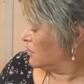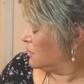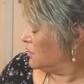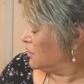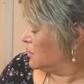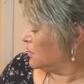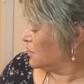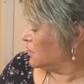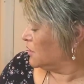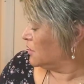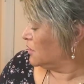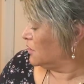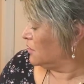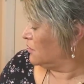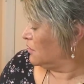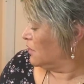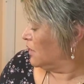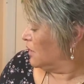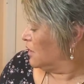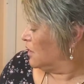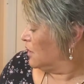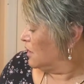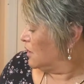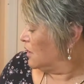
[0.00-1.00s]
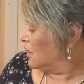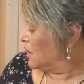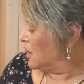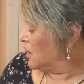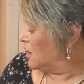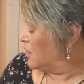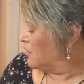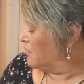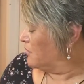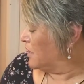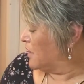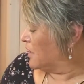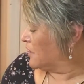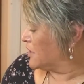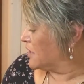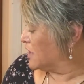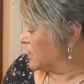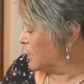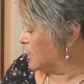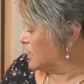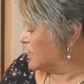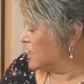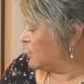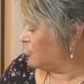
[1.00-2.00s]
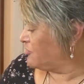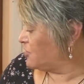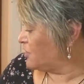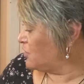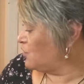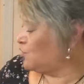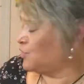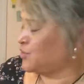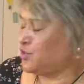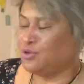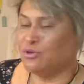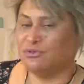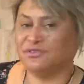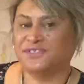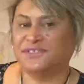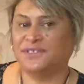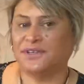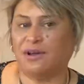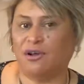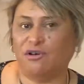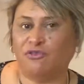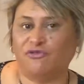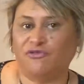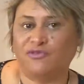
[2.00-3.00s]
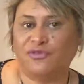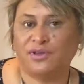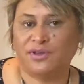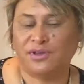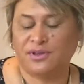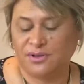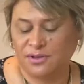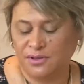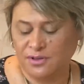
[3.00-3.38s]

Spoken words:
and connecting with yourself,